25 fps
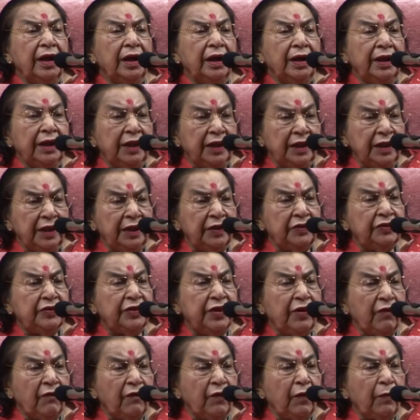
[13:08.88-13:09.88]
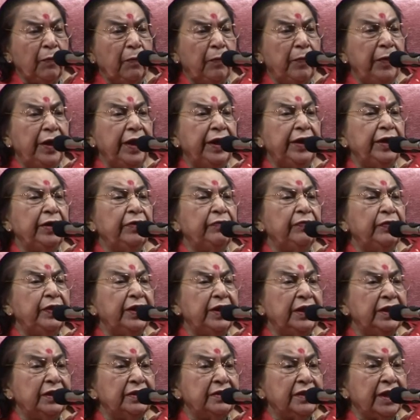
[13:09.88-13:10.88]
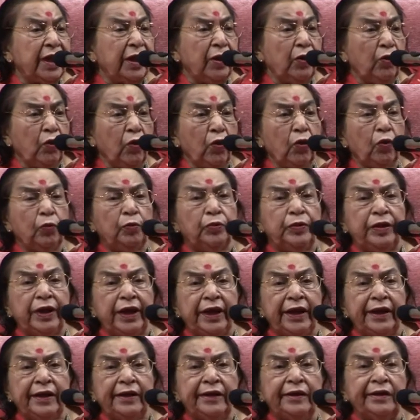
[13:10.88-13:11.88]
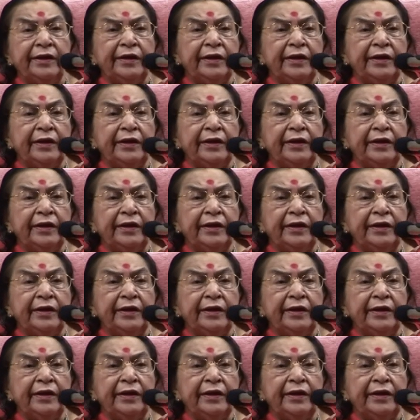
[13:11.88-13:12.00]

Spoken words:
In this development of theirs, I hope they